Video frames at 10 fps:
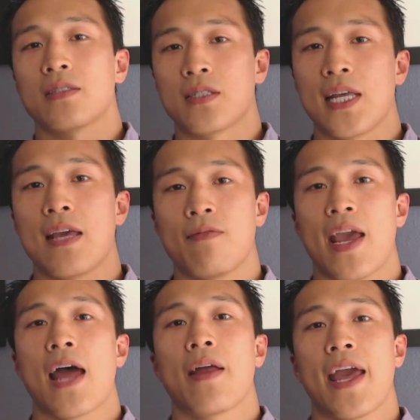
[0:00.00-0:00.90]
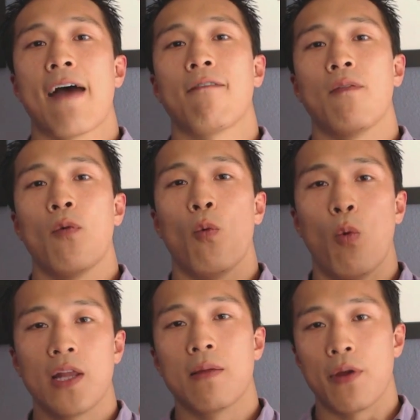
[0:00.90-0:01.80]
as a team we had to have
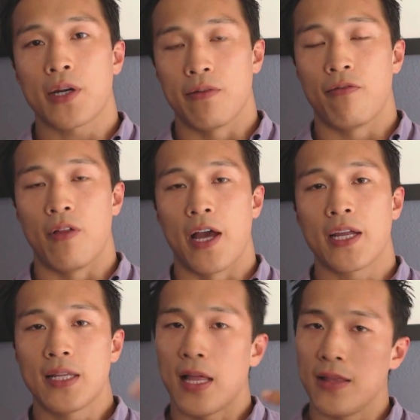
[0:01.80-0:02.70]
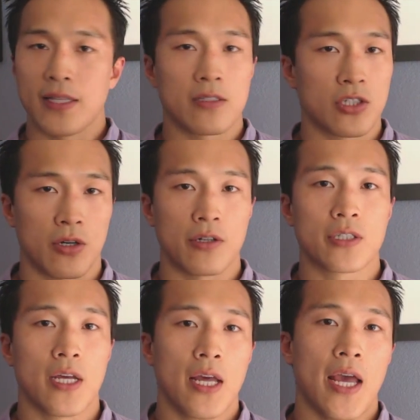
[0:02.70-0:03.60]
one American flag that leads the
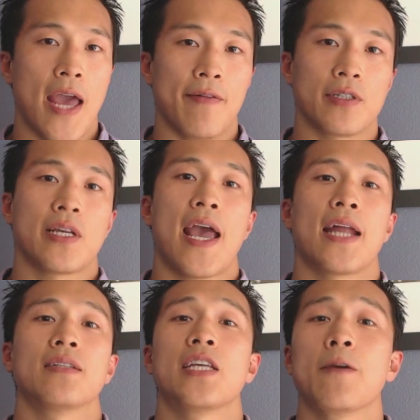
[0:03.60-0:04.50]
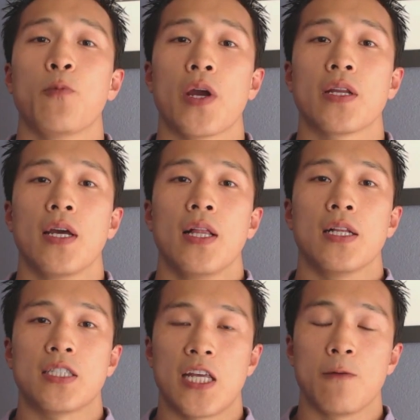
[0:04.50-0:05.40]
charge, and we also had a team weight.
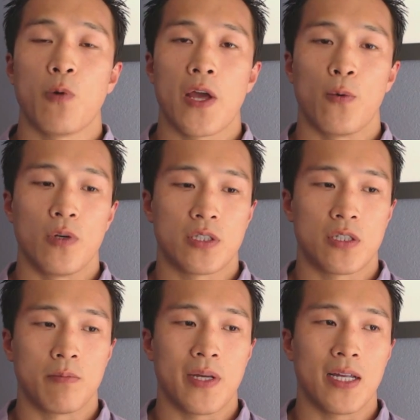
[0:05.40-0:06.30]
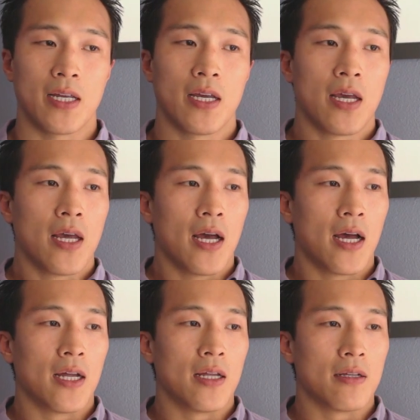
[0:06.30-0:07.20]
The team weight was to be
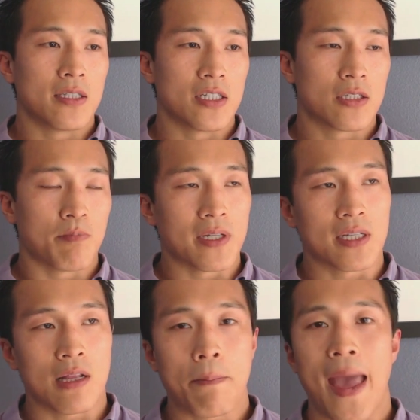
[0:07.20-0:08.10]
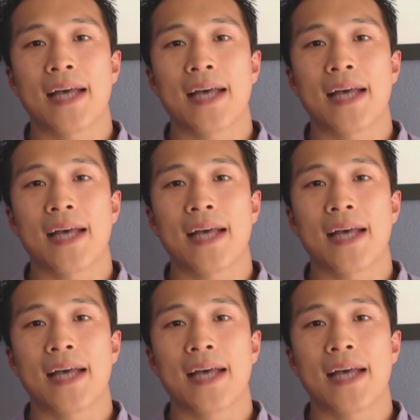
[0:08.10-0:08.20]
just basically